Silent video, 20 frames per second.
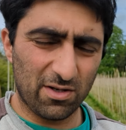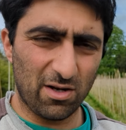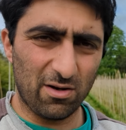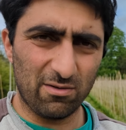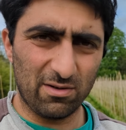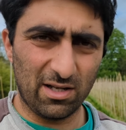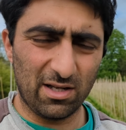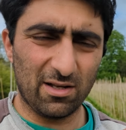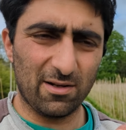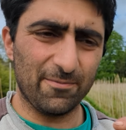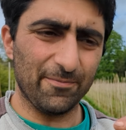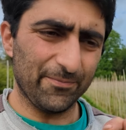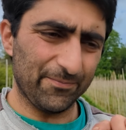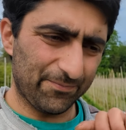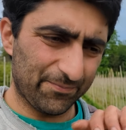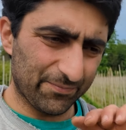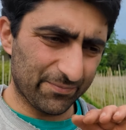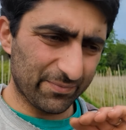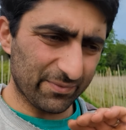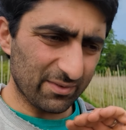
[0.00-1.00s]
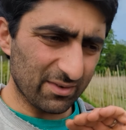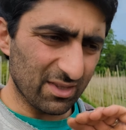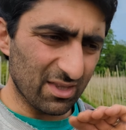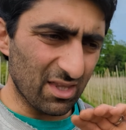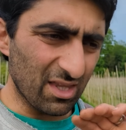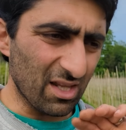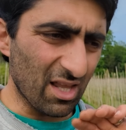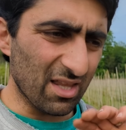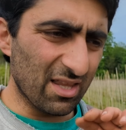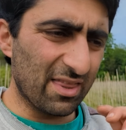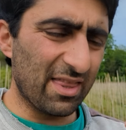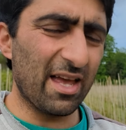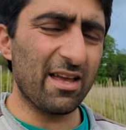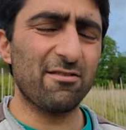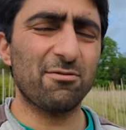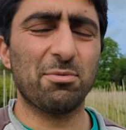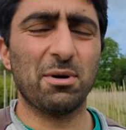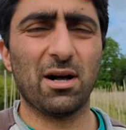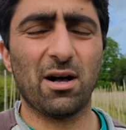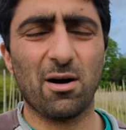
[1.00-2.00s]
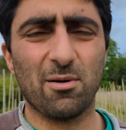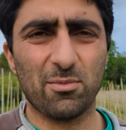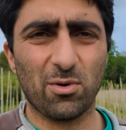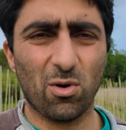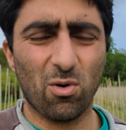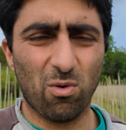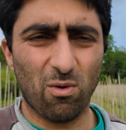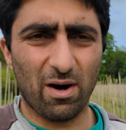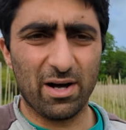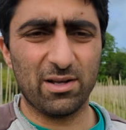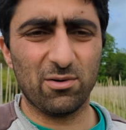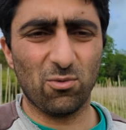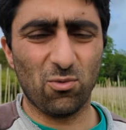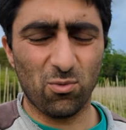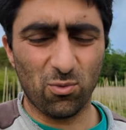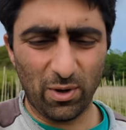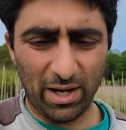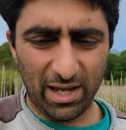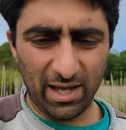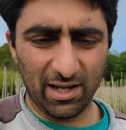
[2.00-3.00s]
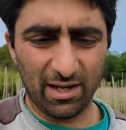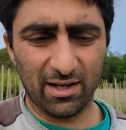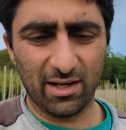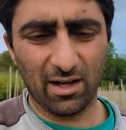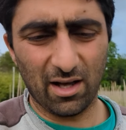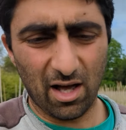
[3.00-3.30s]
union, they've become quite weak.